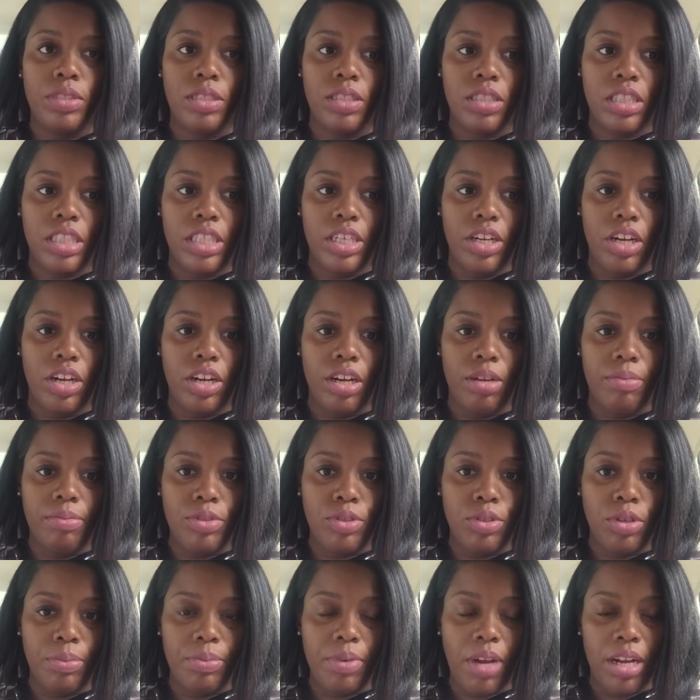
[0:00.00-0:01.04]
they're
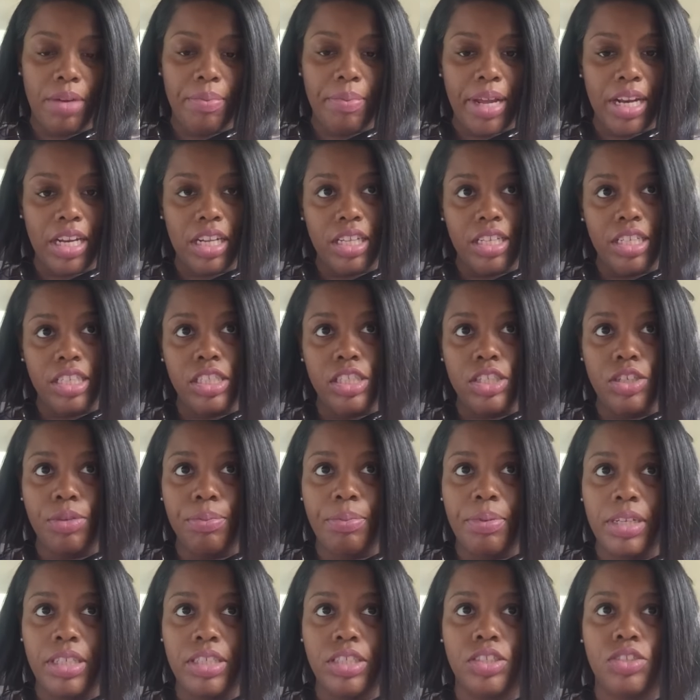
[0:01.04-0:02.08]
absorbed automatically into your
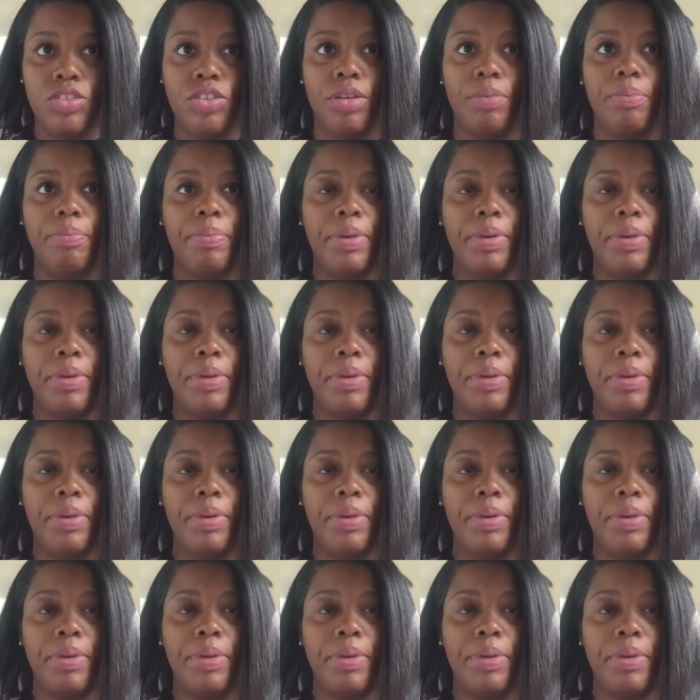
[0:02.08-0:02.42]
bloodstream.